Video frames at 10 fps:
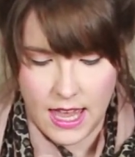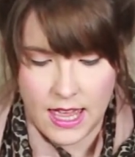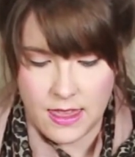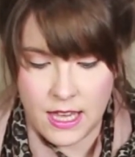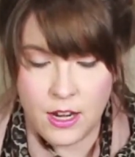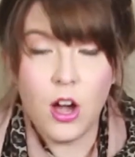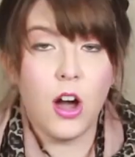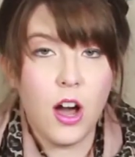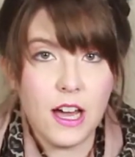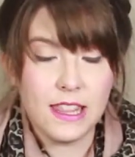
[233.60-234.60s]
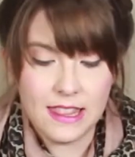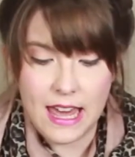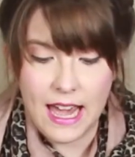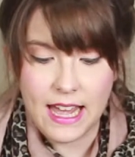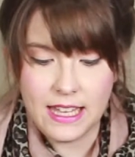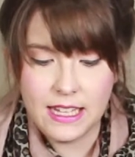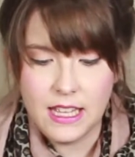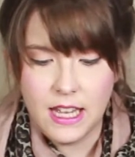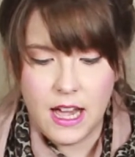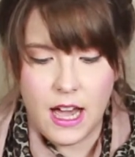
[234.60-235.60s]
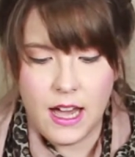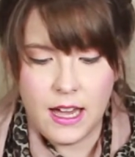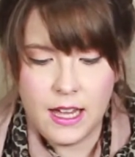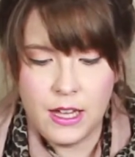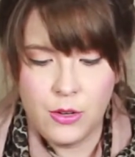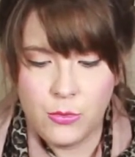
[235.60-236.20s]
And then on that, I